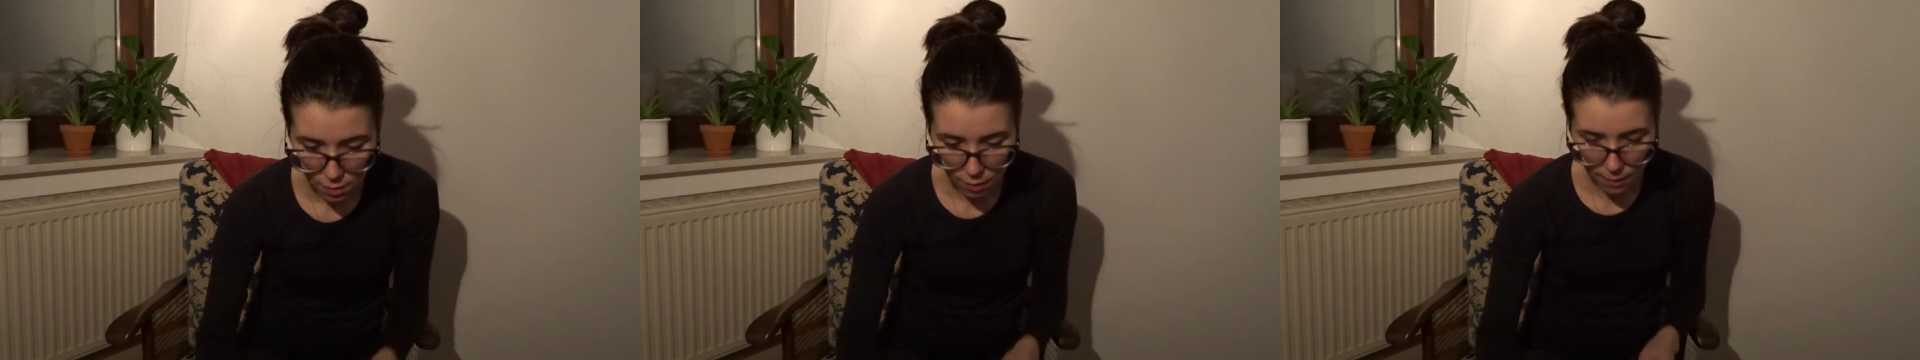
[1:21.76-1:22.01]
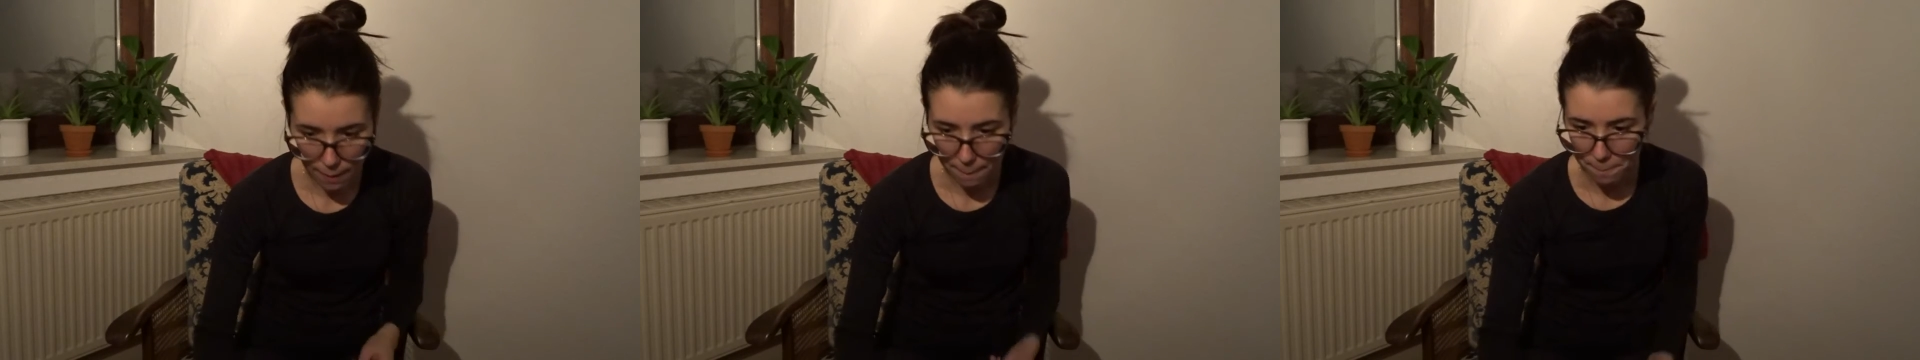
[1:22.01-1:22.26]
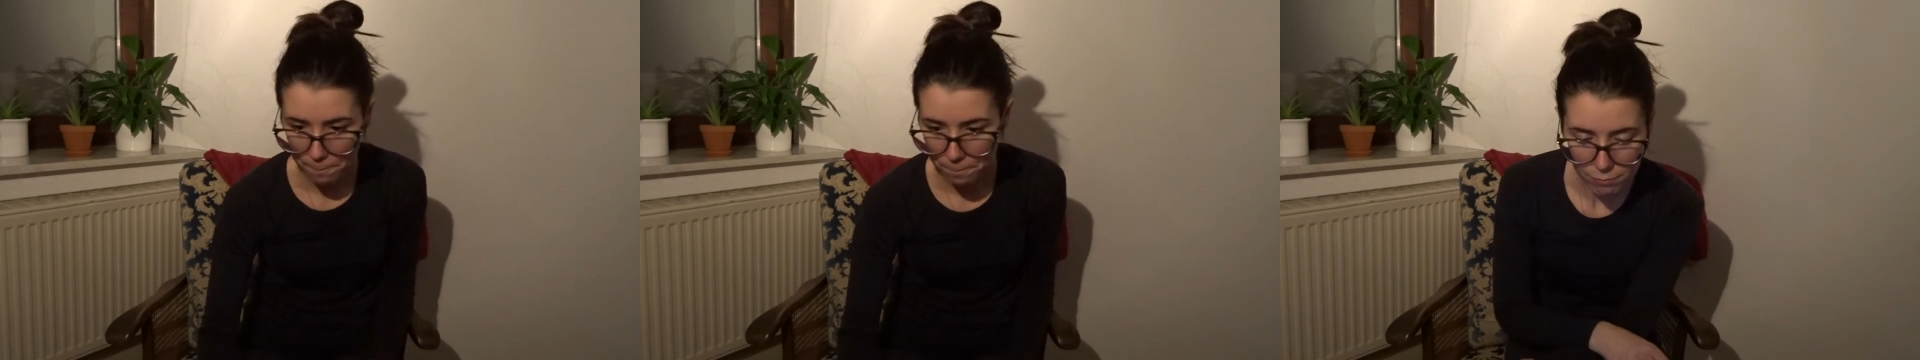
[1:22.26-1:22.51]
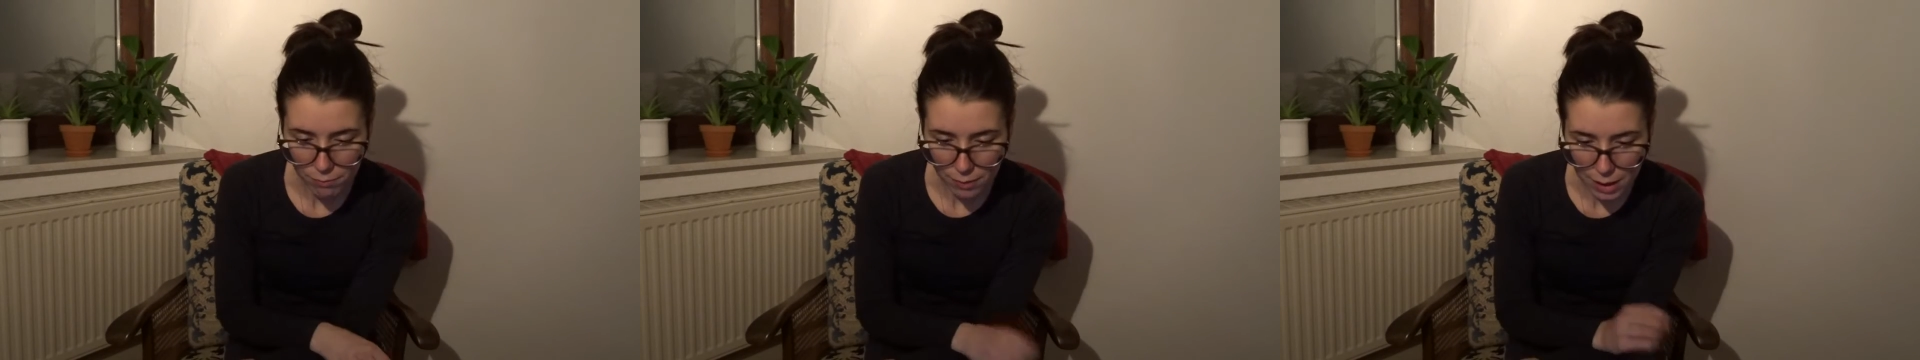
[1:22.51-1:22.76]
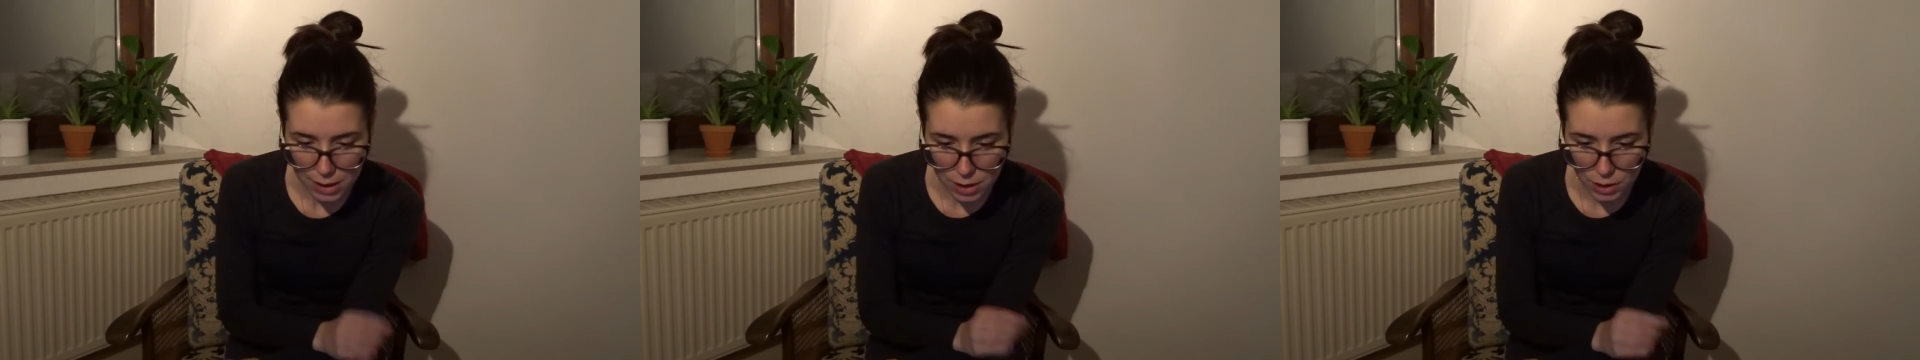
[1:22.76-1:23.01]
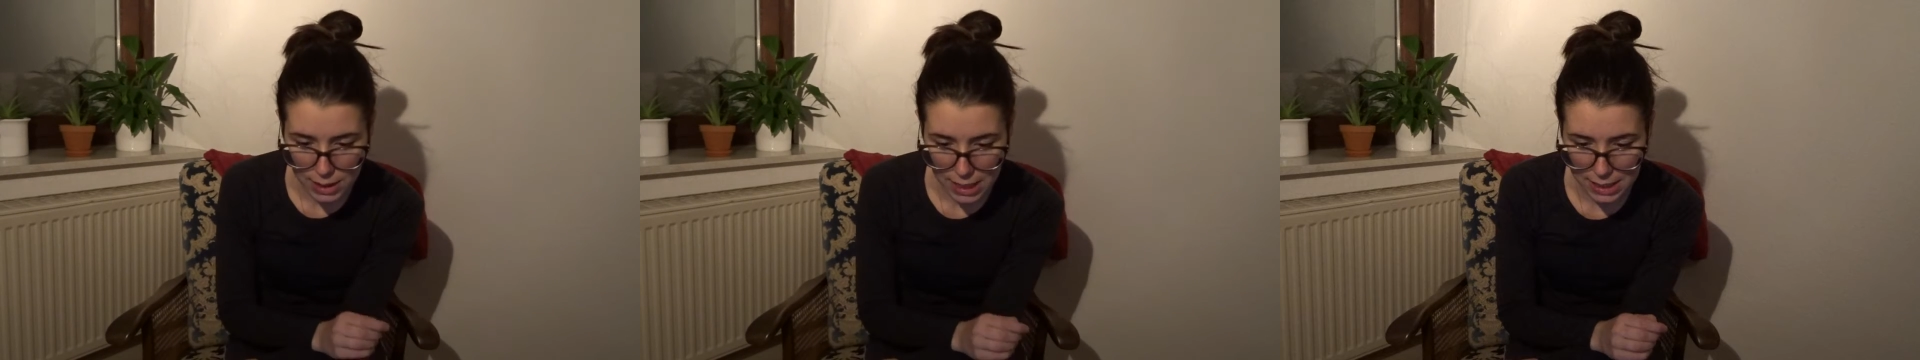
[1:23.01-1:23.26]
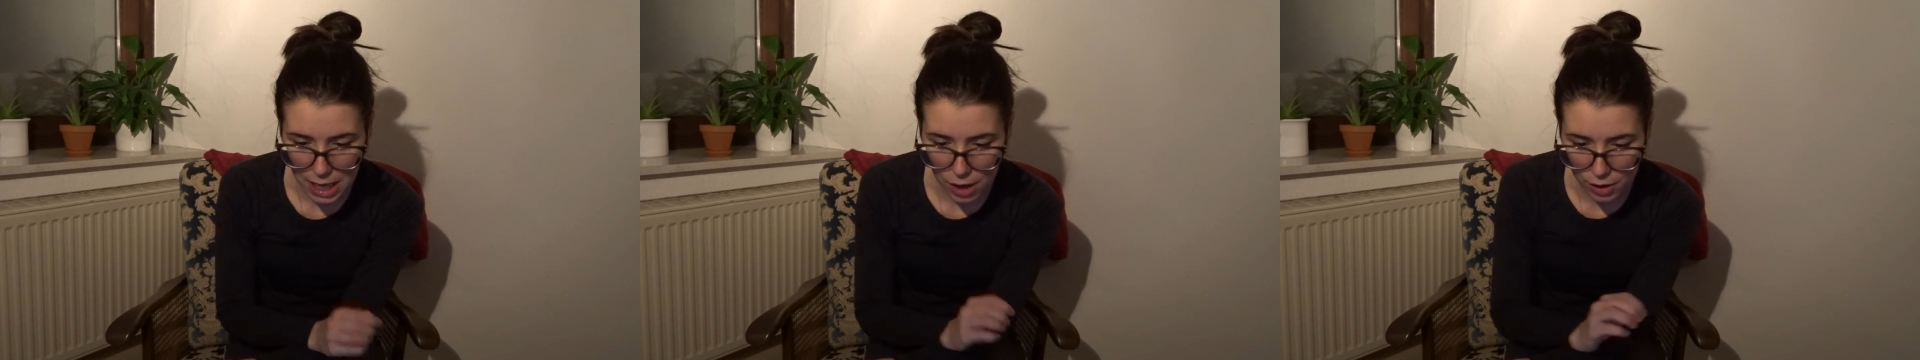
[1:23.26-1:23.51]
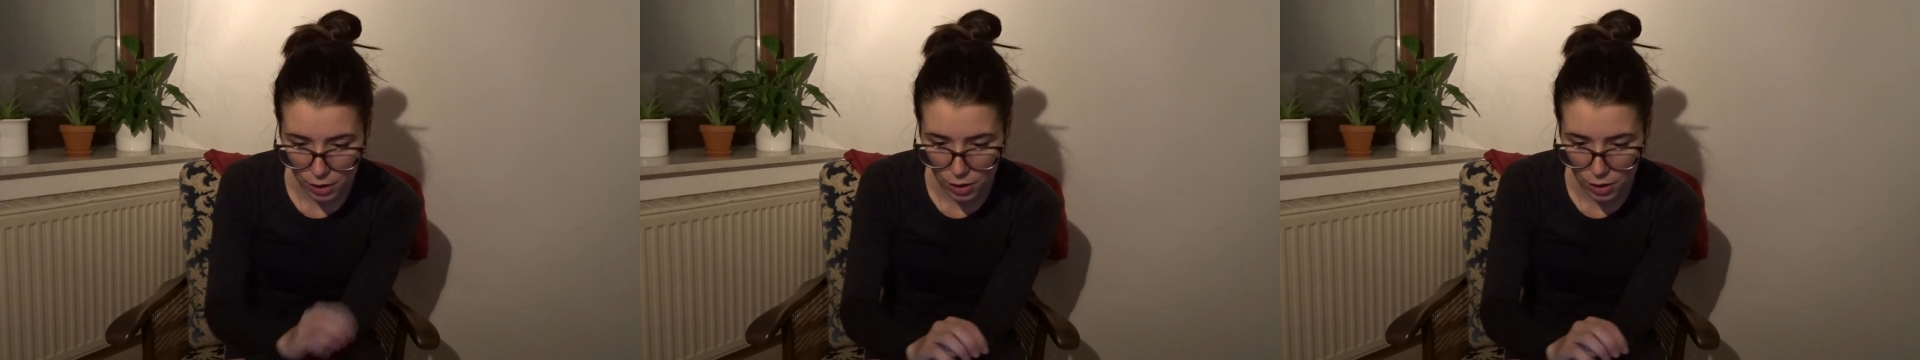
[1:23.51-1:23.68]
Okay, so it says how to